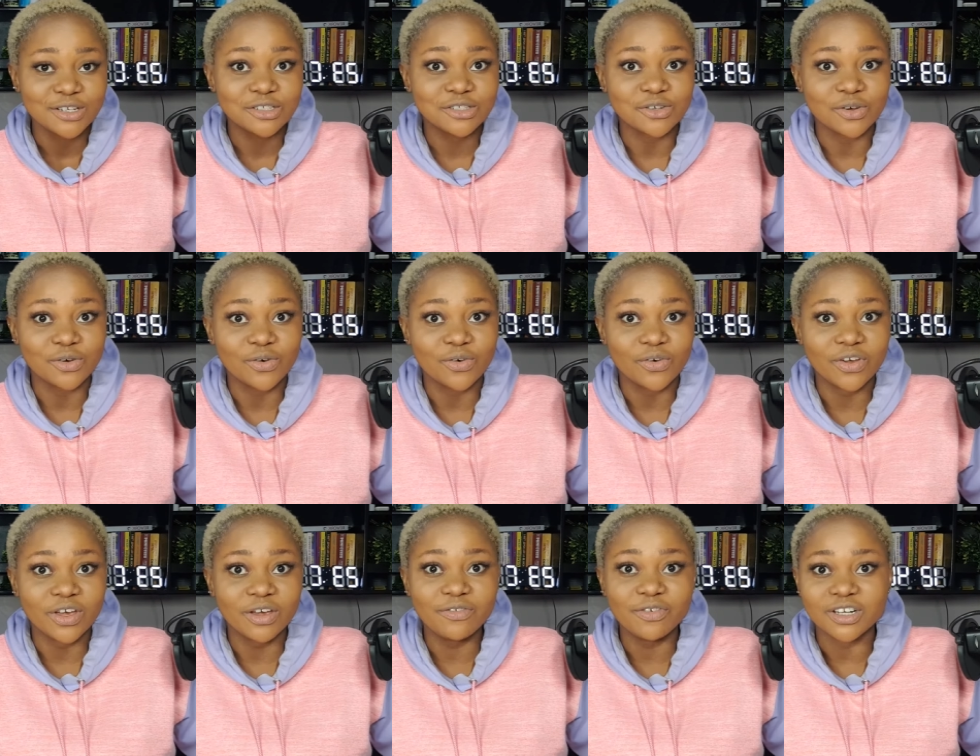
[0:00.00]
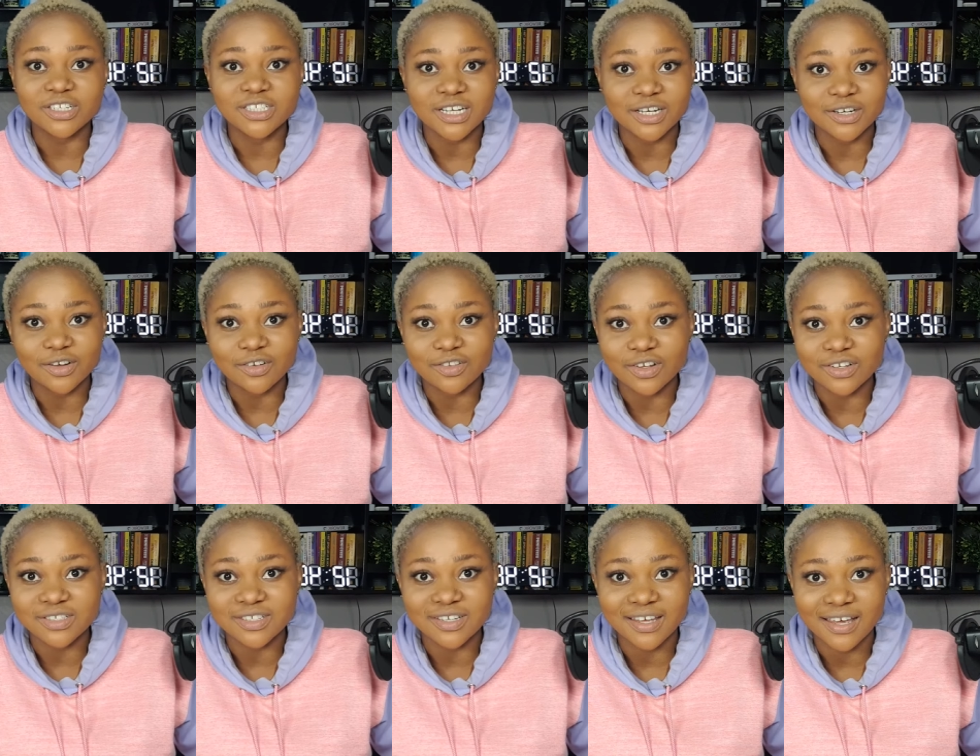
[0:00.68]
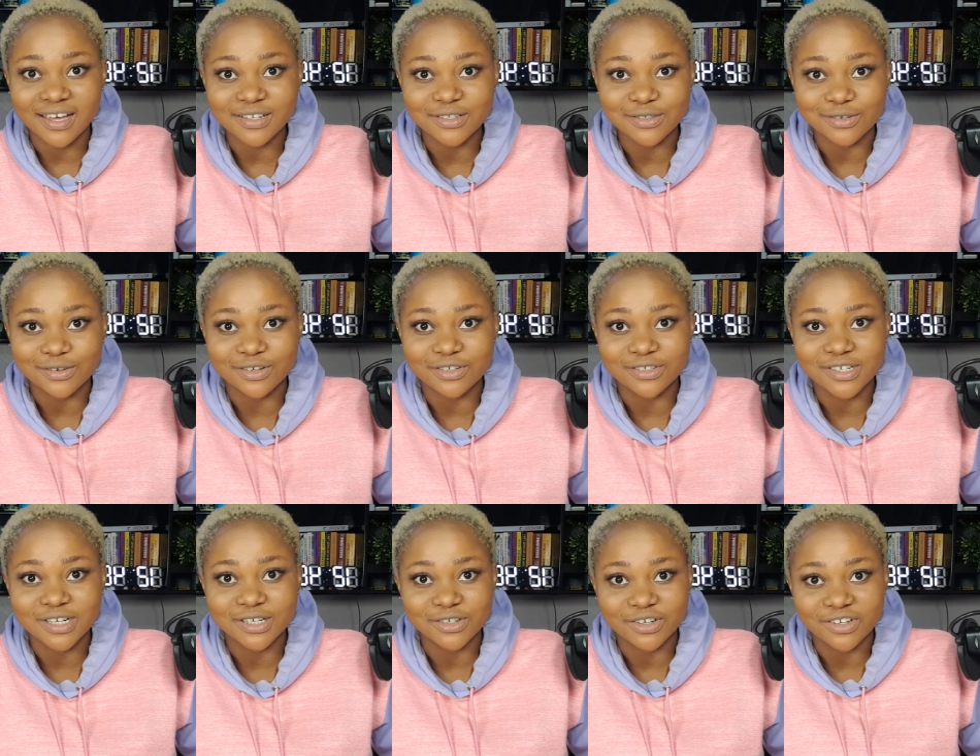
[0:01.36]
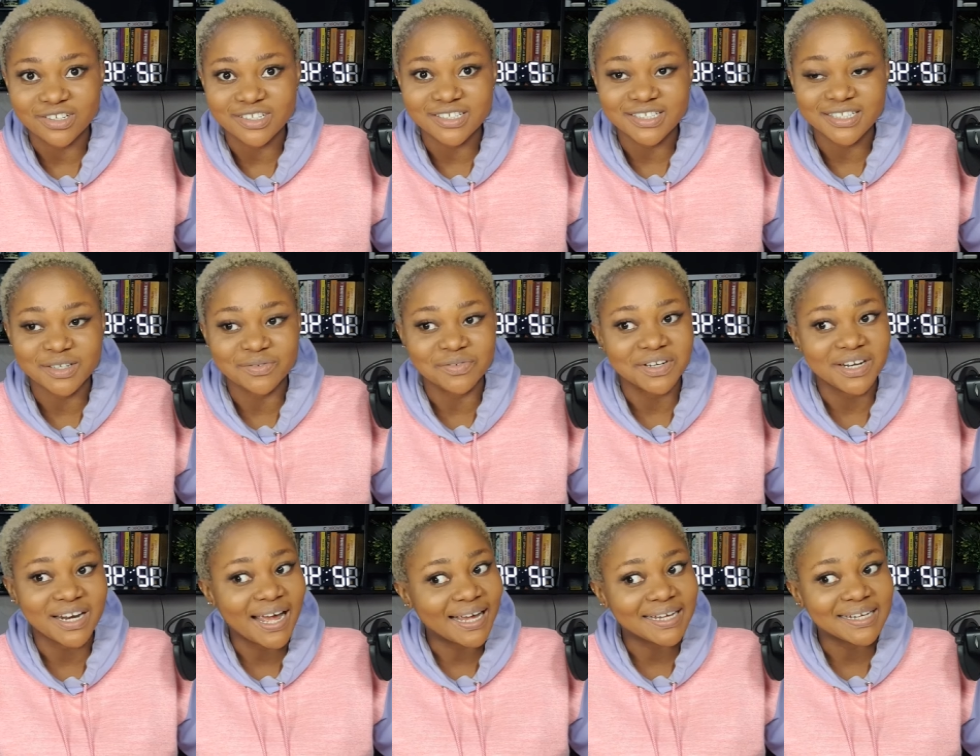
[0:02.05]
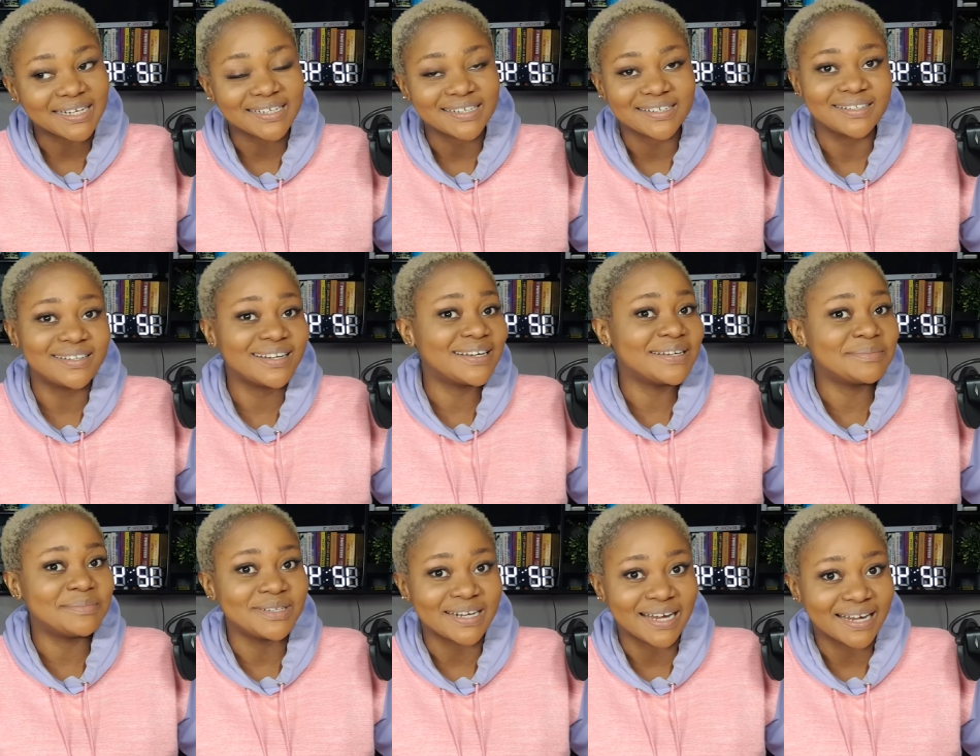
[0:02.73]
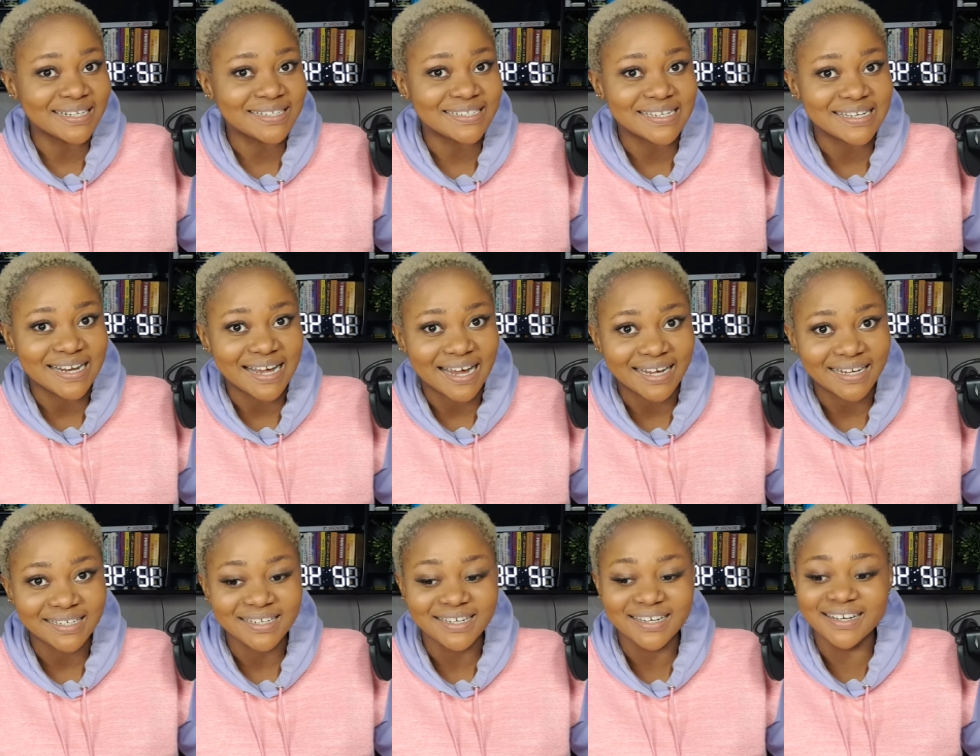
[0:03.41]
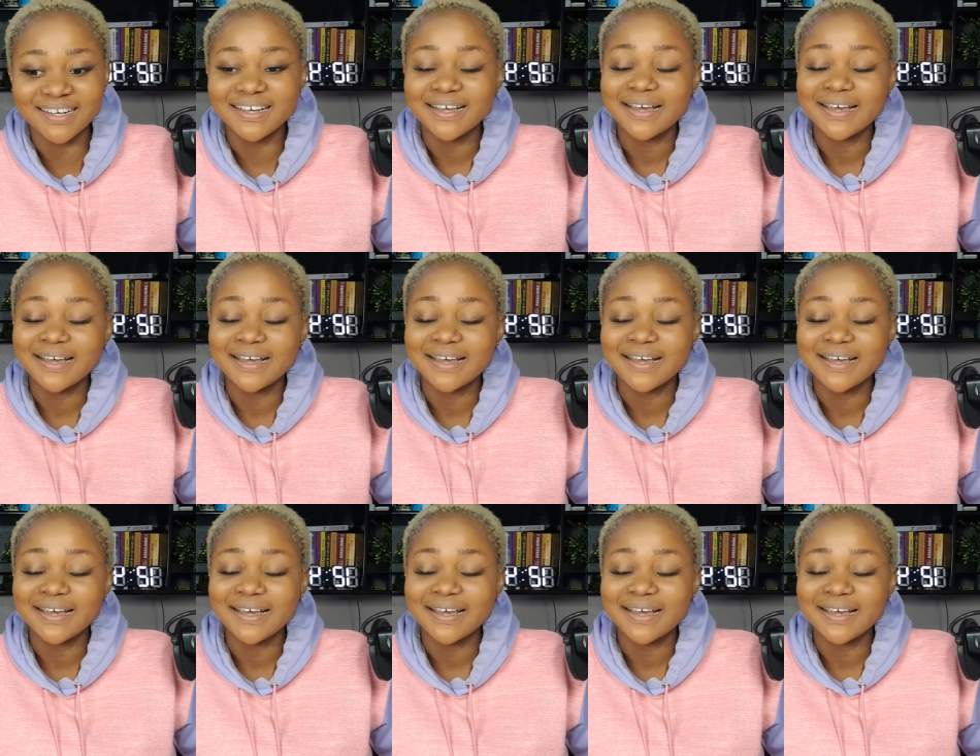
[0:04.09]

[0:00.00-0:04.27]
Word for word: So if your channel doesn't get hundred dollars, if you like, let it be ninety nine.